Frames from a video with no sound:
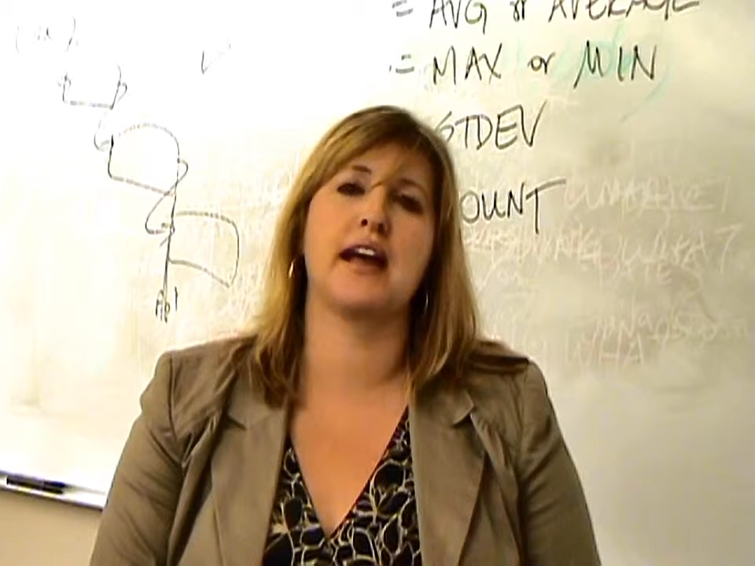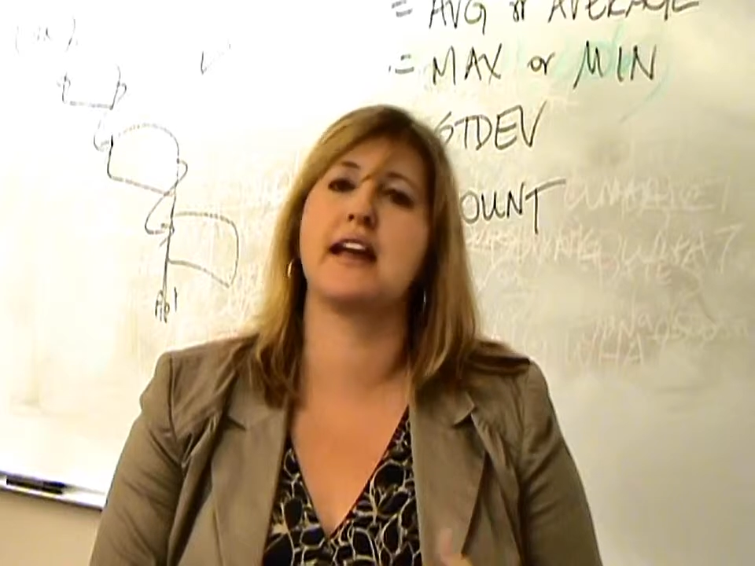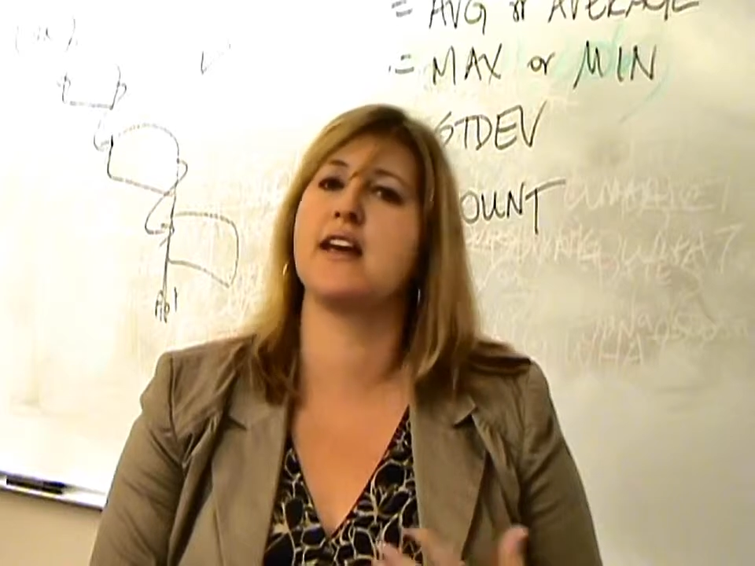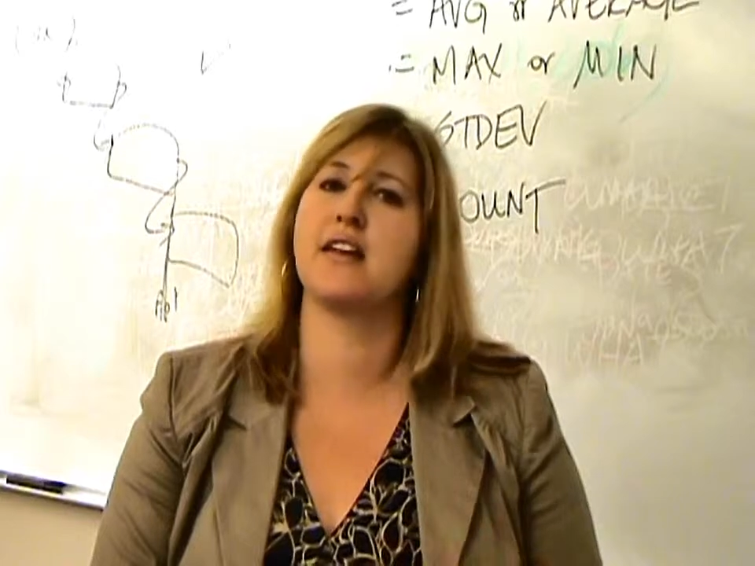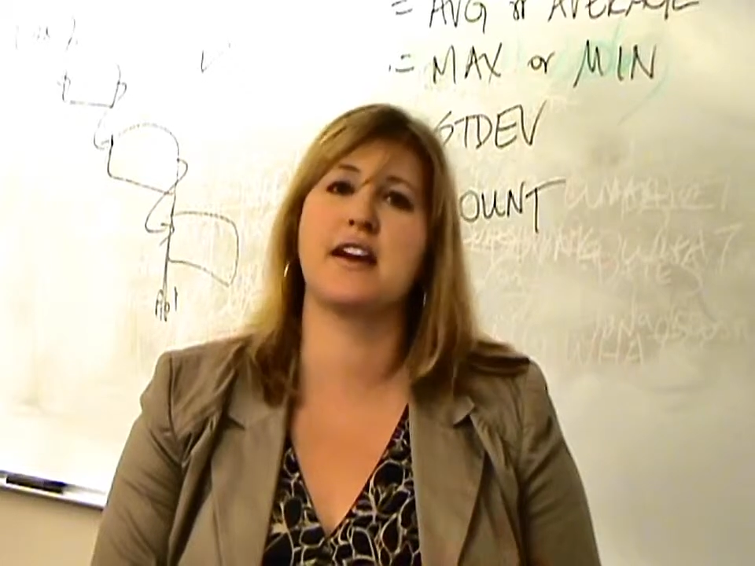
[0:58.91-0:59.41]

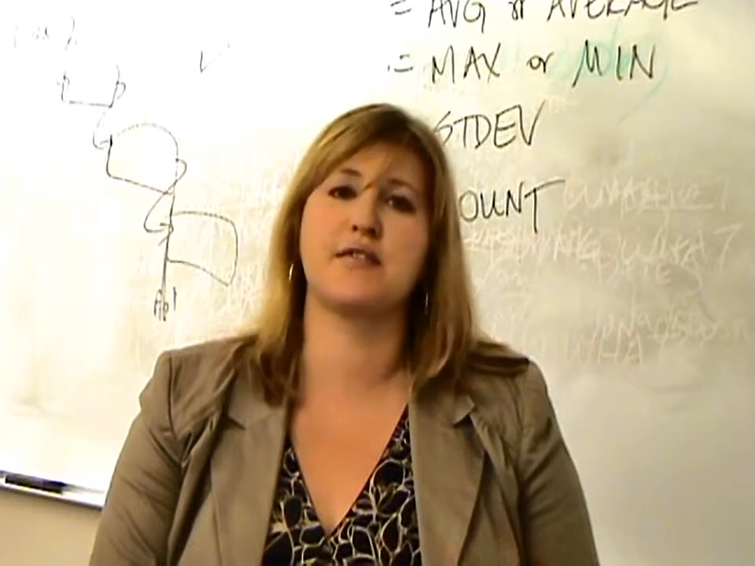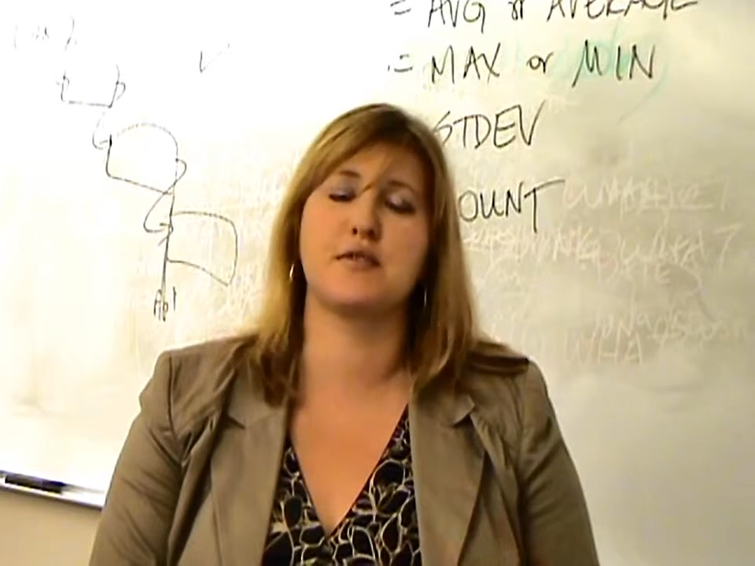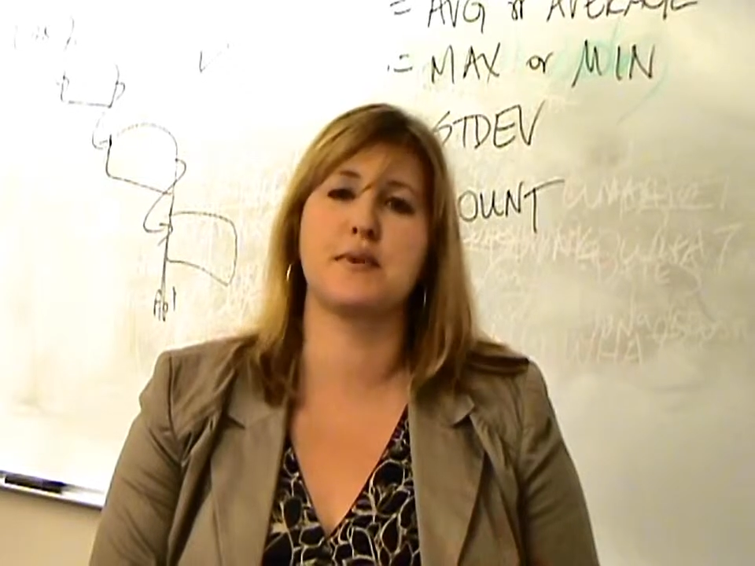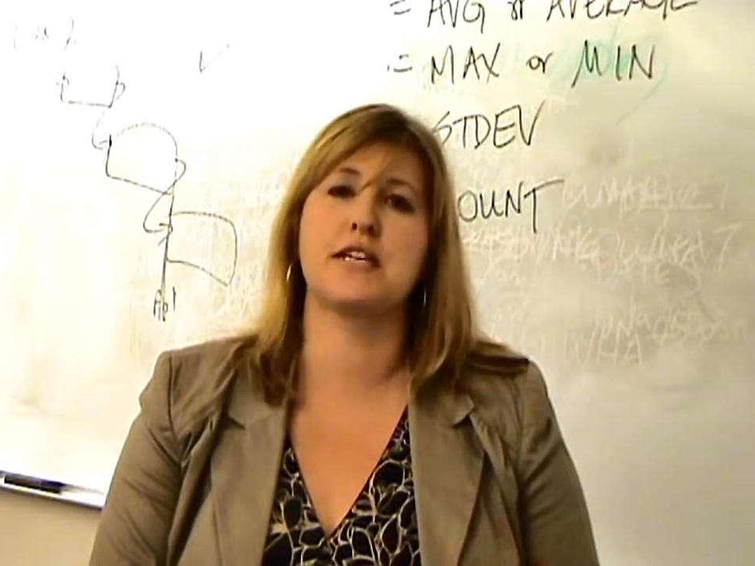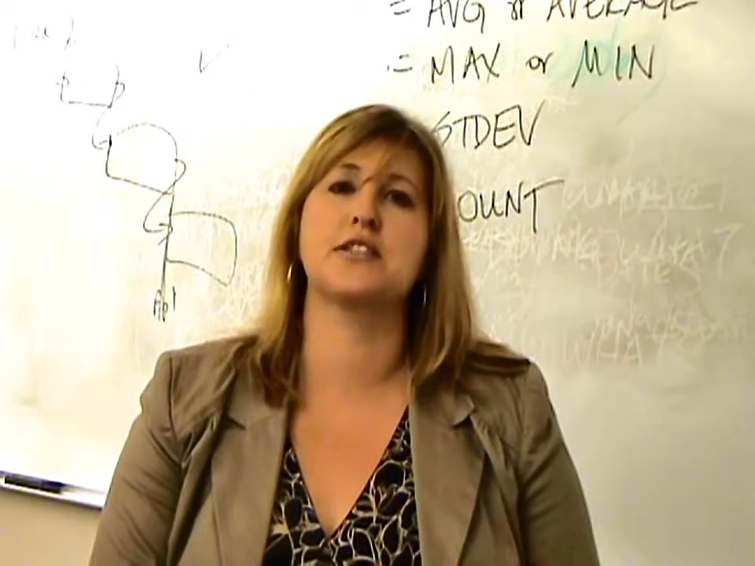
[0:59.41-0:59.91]
any of that
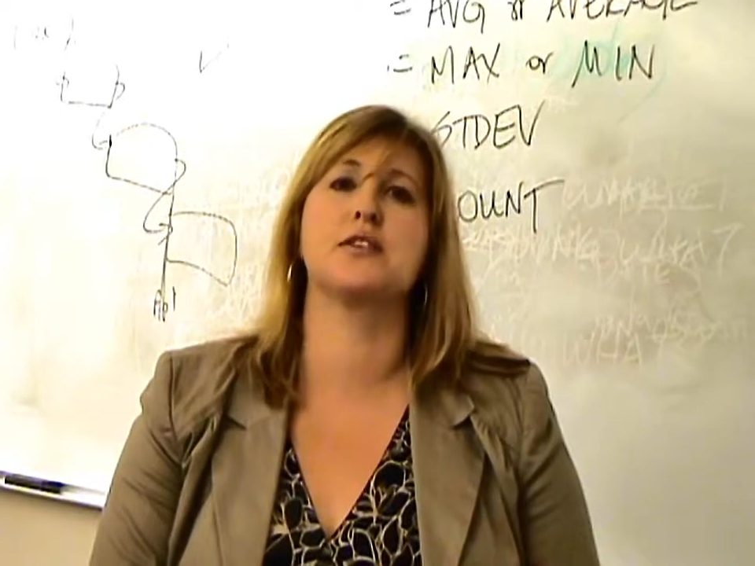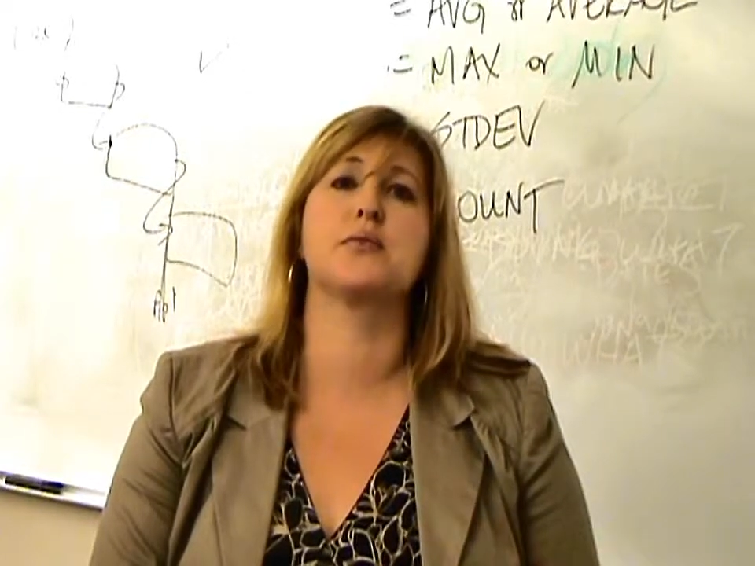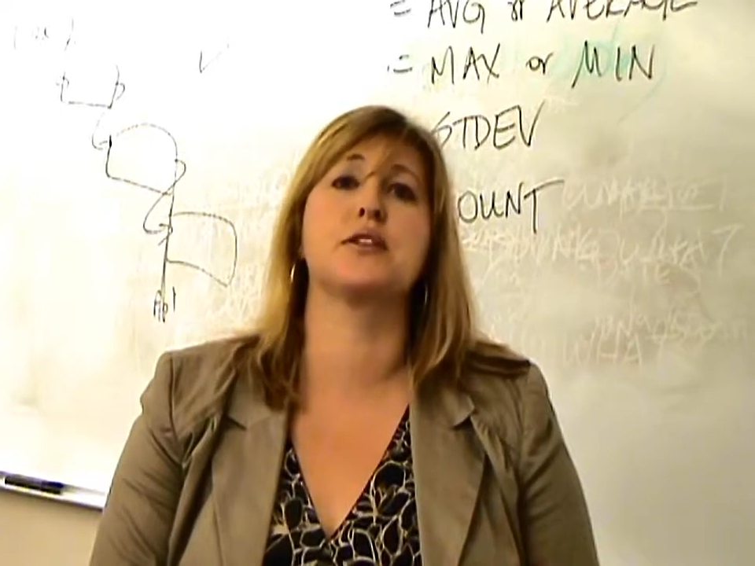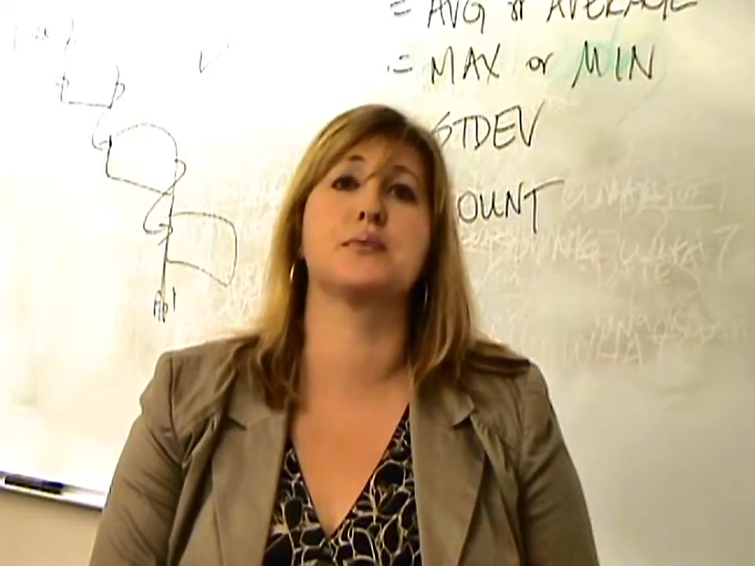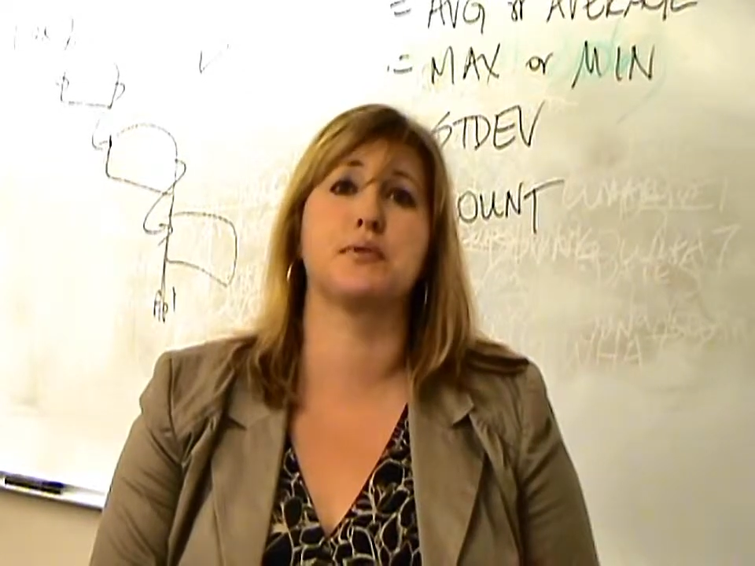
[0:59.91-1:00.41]
information in which a